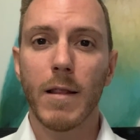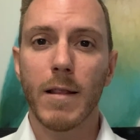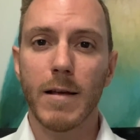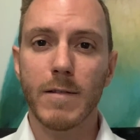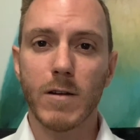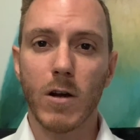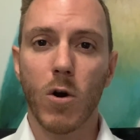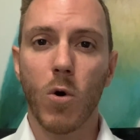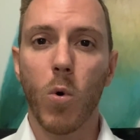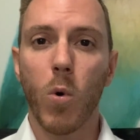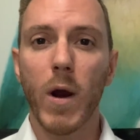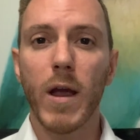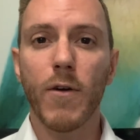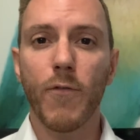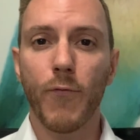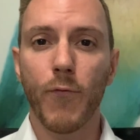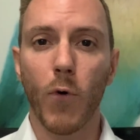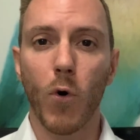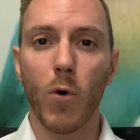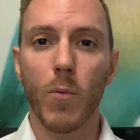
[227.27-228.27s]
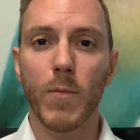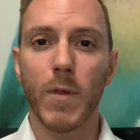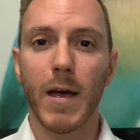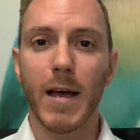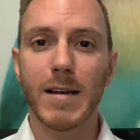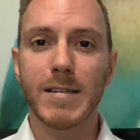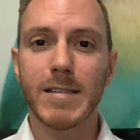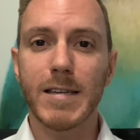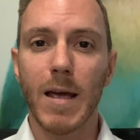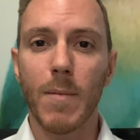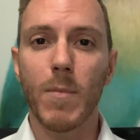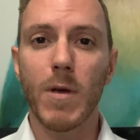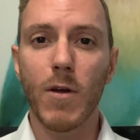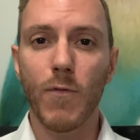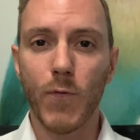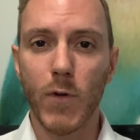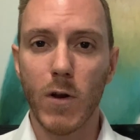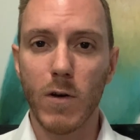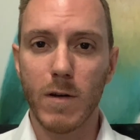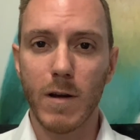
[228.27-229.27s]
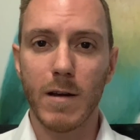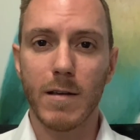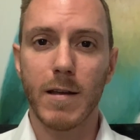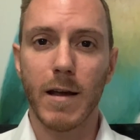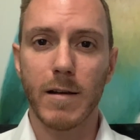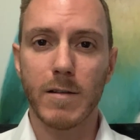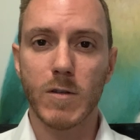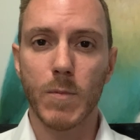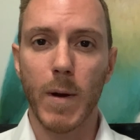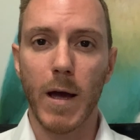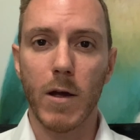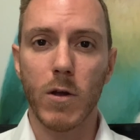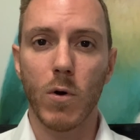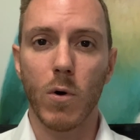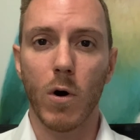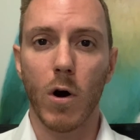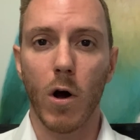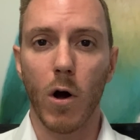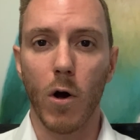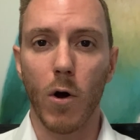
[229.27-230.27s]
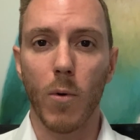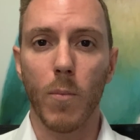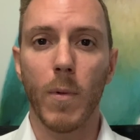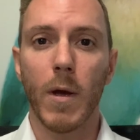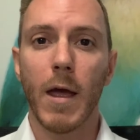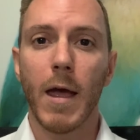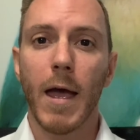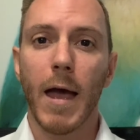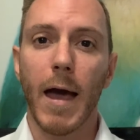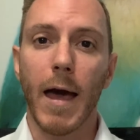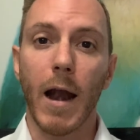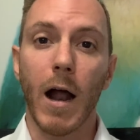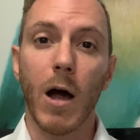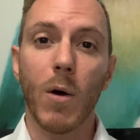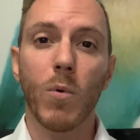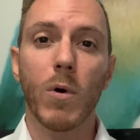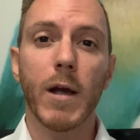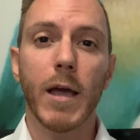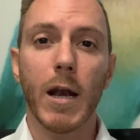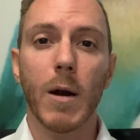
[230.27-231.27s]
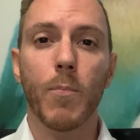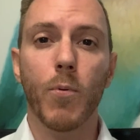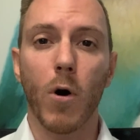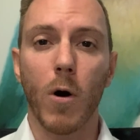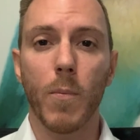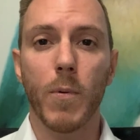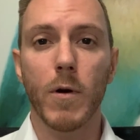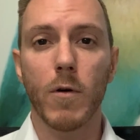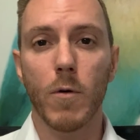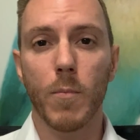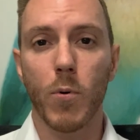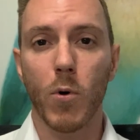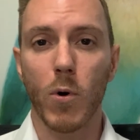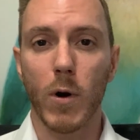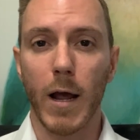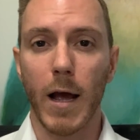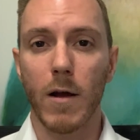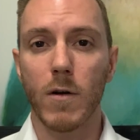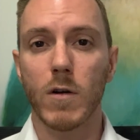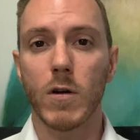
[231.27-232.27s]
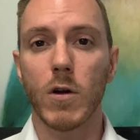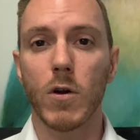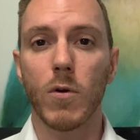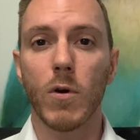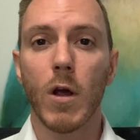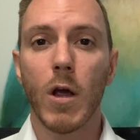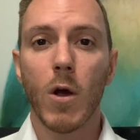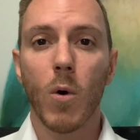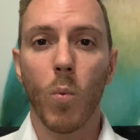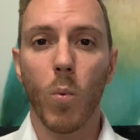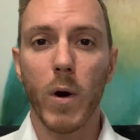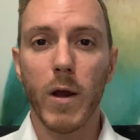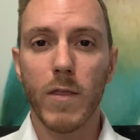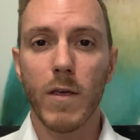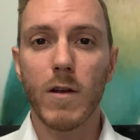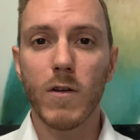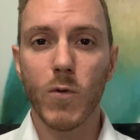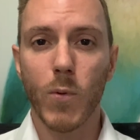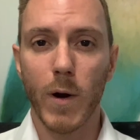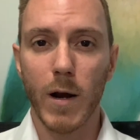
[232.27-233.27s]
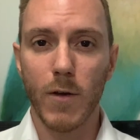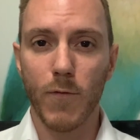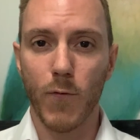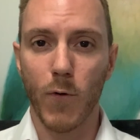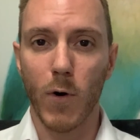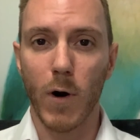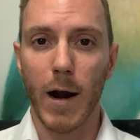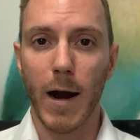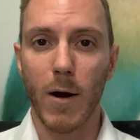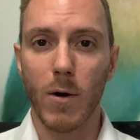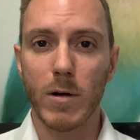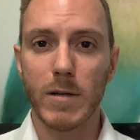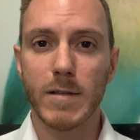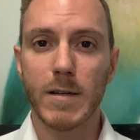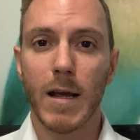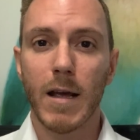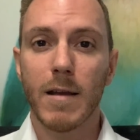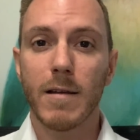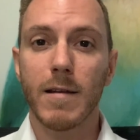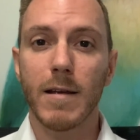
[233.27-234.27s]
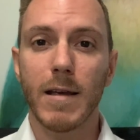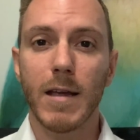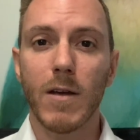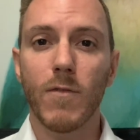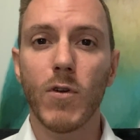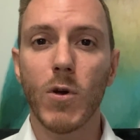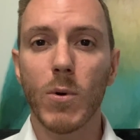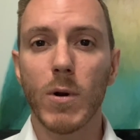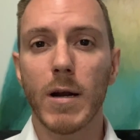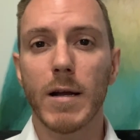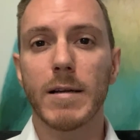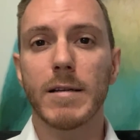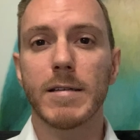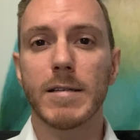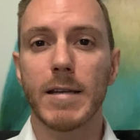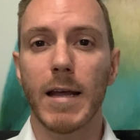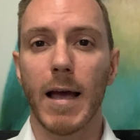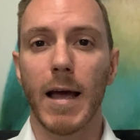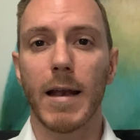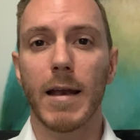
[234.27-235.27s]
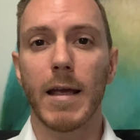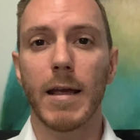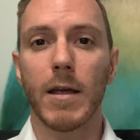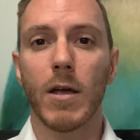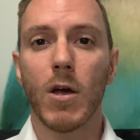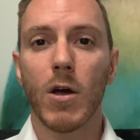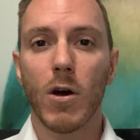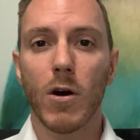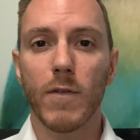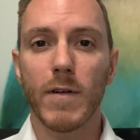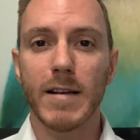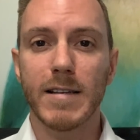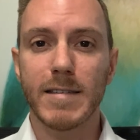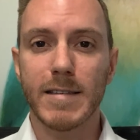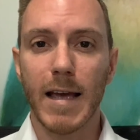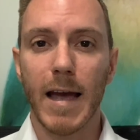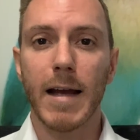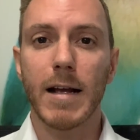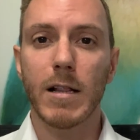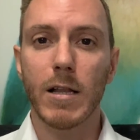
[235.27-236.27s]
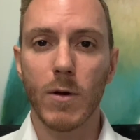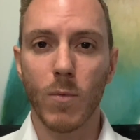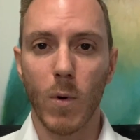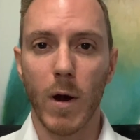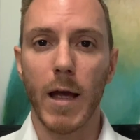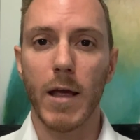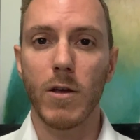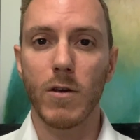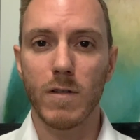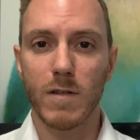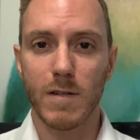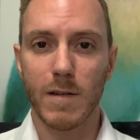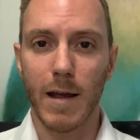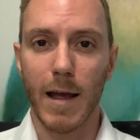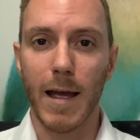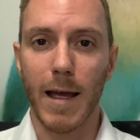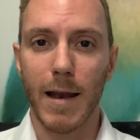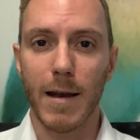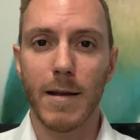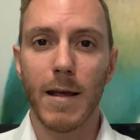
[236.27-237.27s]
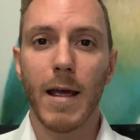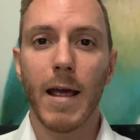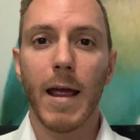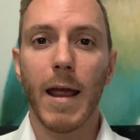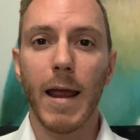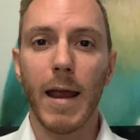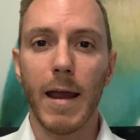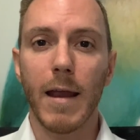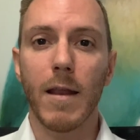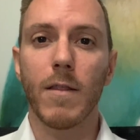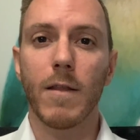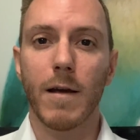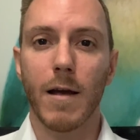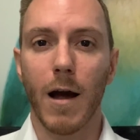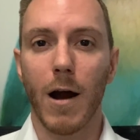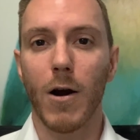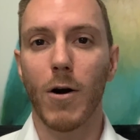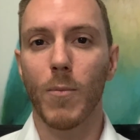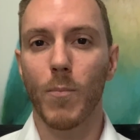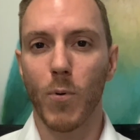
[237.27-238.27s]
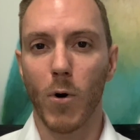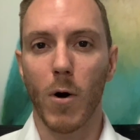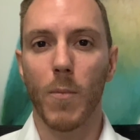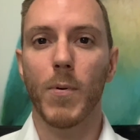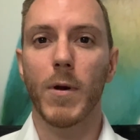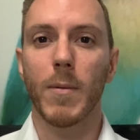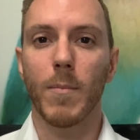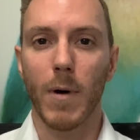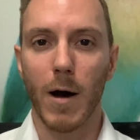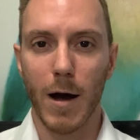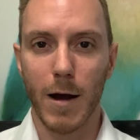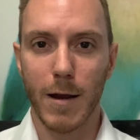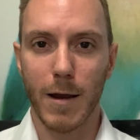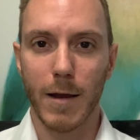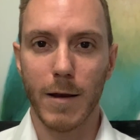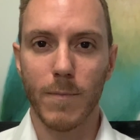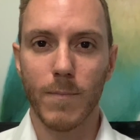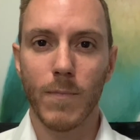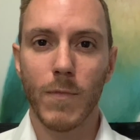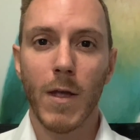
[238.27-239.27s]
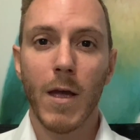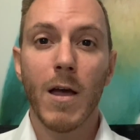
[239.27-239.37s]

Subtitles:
There's a quick form there. Send me a few details about your home and I will get a property report out to you within 24 hours to give you an understanding of exactly where you stand in the current property market.